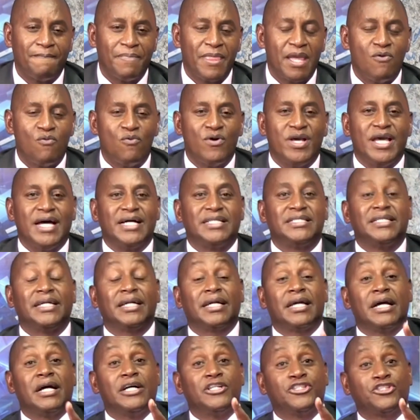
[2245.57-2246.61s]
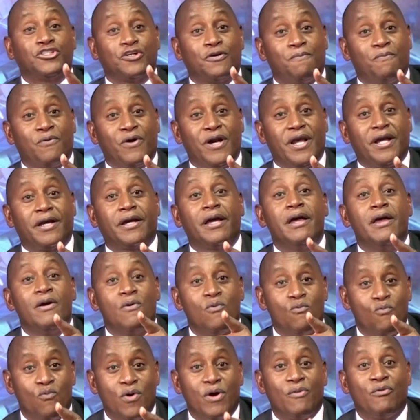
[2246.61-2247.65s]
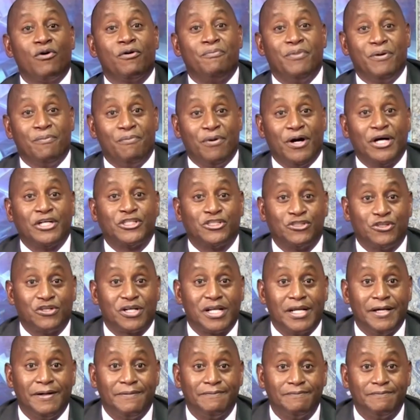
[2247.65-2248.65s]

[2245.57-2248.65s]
We are taking a short break. We will be back shortly.